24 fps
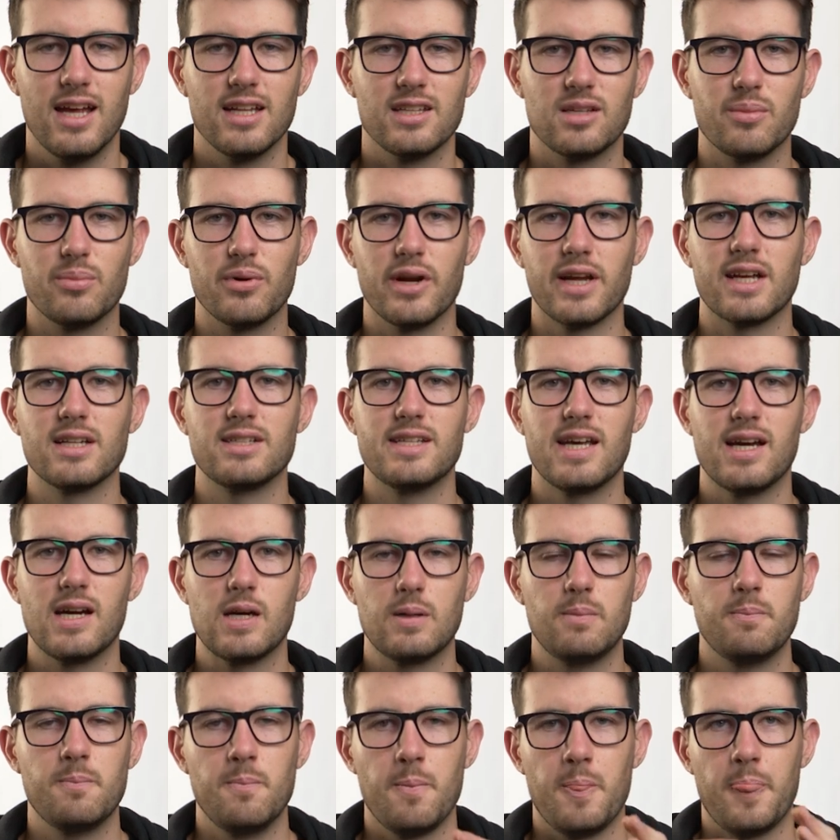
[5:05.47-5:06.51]
to break it
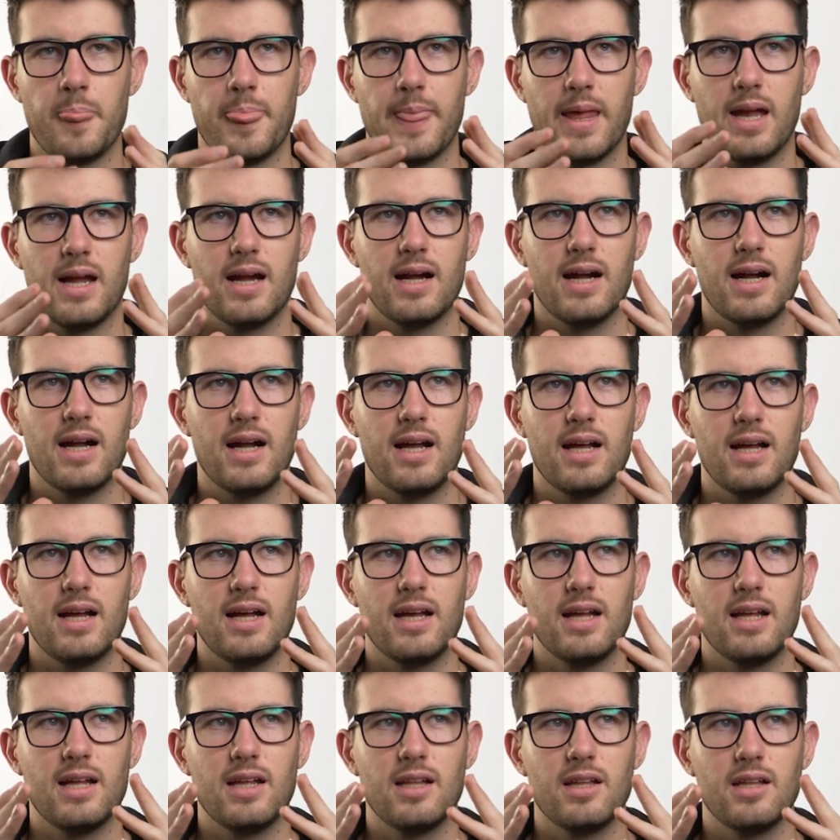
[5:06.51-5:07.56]
down,
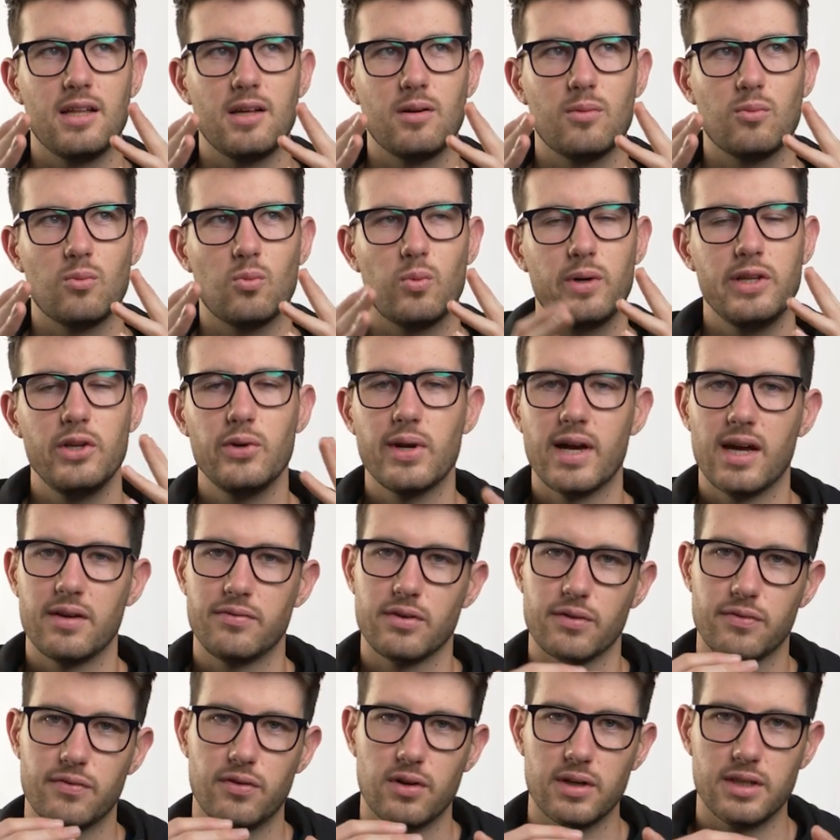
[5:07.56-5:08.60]
when you have
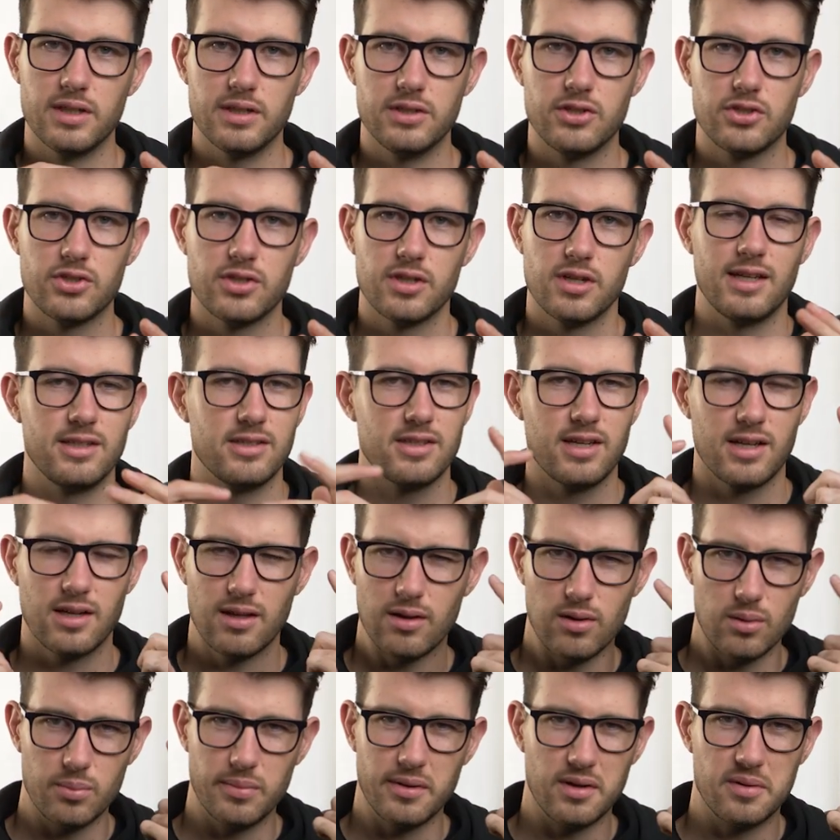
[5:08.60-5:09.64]
your footage, I just had a
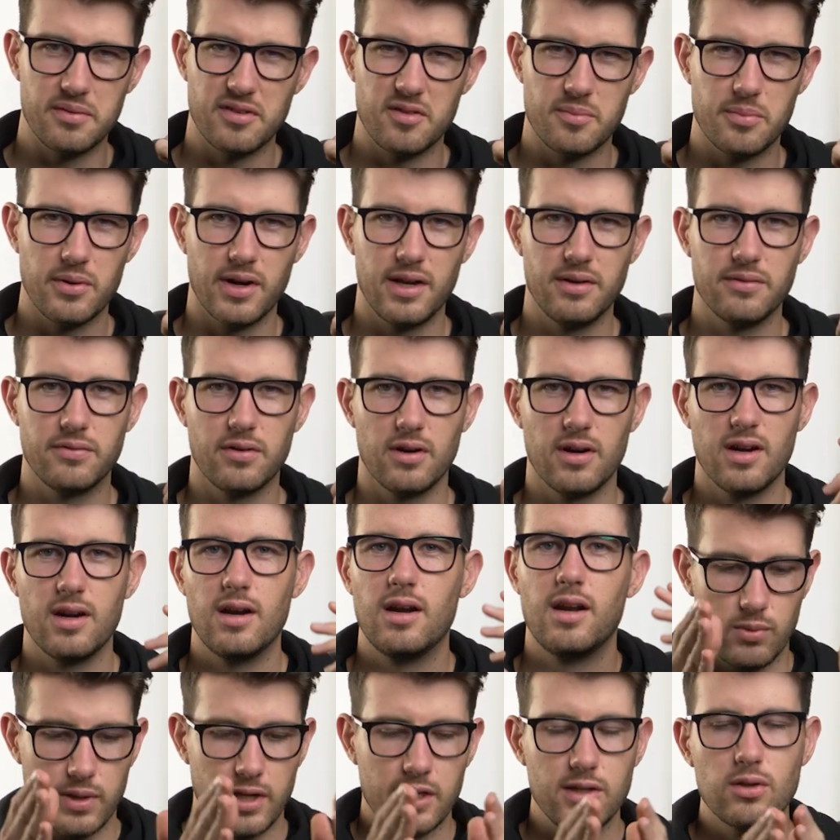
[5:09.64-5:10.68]
little bit of a brain fart.
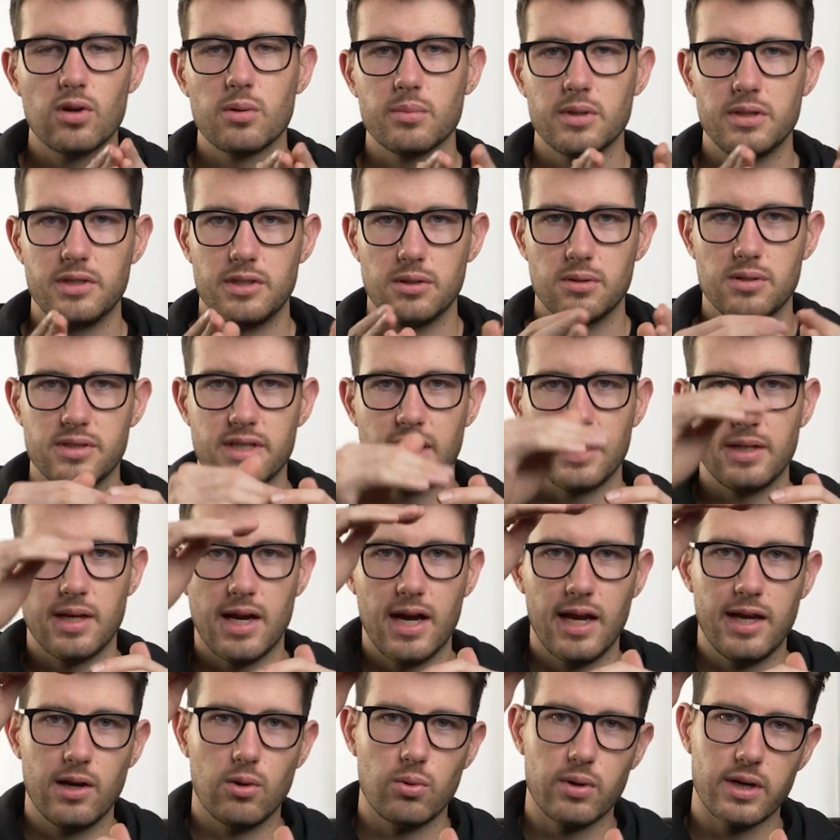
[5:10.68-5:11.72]
What I normally do is
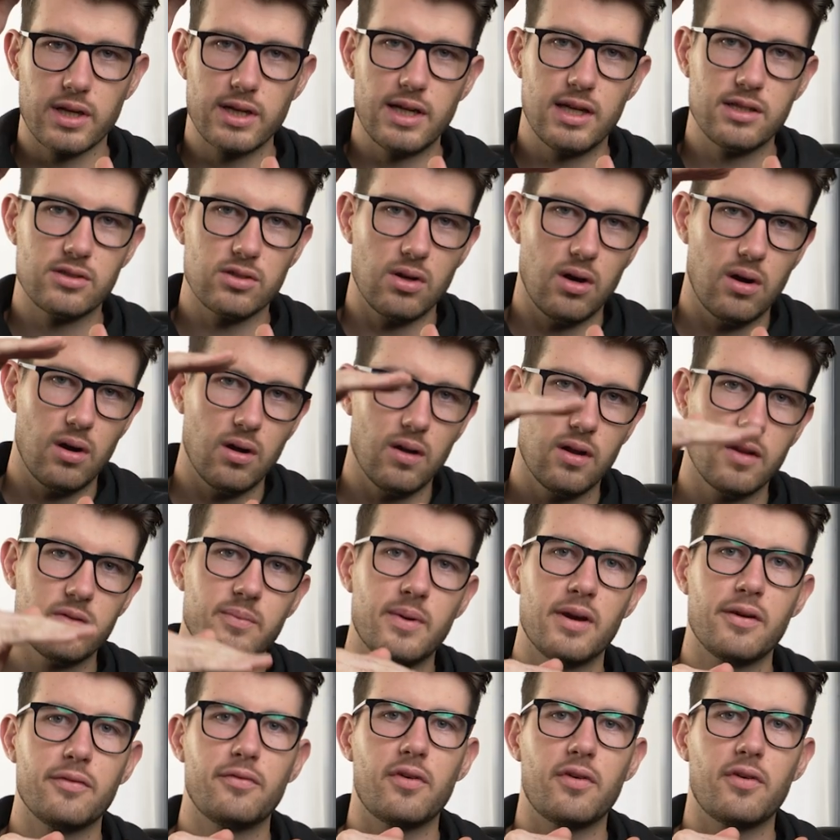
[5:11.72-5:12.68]
I organize all of my